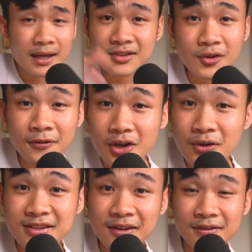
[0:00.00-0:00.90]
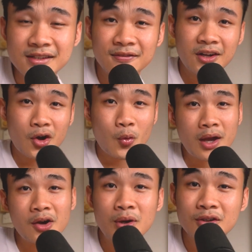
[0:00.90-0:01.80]
And so for the rest of this video, we
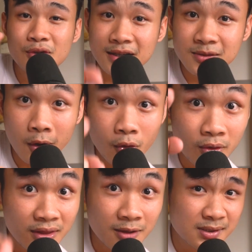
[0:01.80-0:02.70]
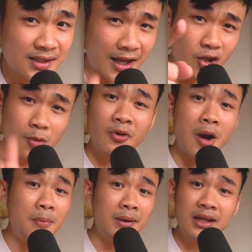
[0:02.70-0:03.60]
are going to explore rhythms that you
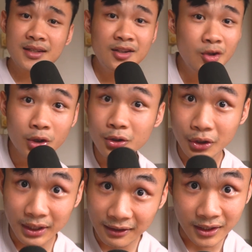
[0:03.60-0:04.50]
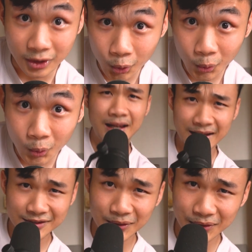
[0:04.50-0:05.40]
probably didn't know you could even do.
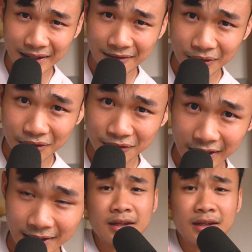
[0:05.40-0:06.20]
Let's go to level 3.